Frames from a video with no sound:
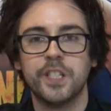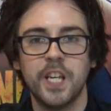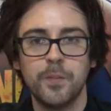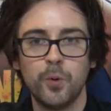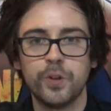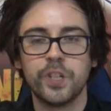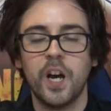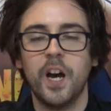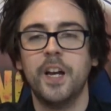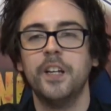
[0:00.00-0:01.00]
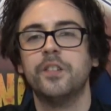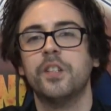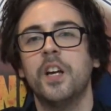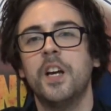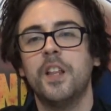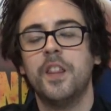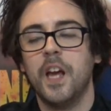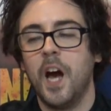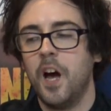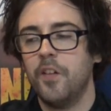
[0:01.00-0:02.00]
table size. They
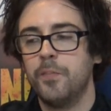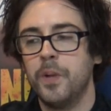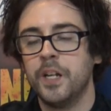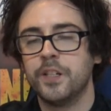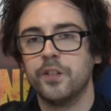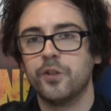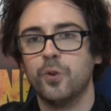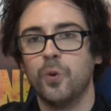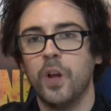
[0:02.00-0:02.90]
have made it so